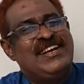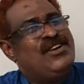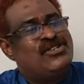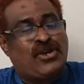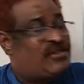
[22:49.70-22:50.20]

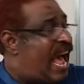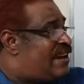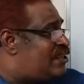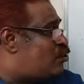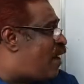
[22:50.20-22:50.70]
So that
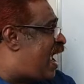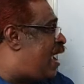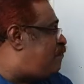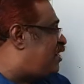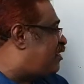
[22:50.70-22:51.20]
is why
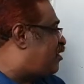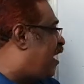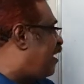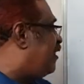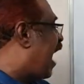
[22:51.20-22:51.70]
I am just
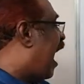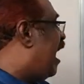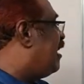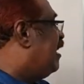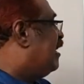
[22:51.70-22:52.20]
telling
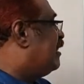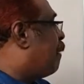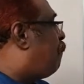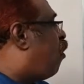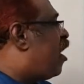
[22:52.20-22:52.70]
that
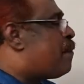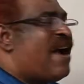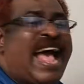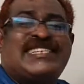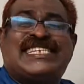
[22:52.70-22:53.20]
the poem
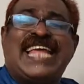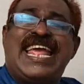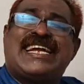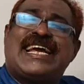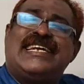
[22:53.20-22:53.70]
has
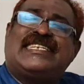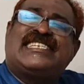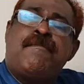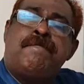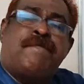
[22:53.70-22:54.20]
taken its
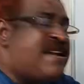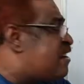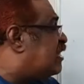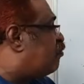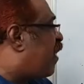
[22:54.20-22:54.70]

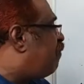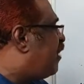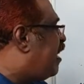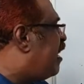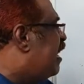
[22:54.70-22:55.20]
impetus from
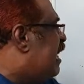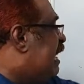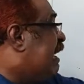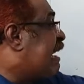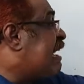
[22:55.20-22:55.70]
the
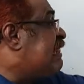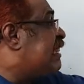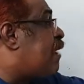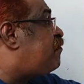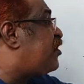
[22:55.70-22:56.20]

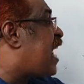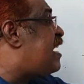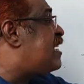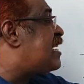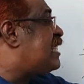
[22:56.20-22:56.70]
rhythms
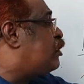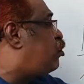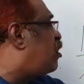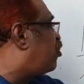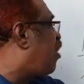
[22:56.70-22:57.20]
and
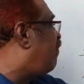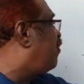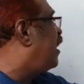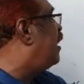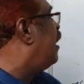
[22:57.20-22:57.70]
rituals of
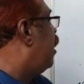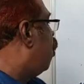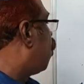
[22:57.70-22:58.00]
the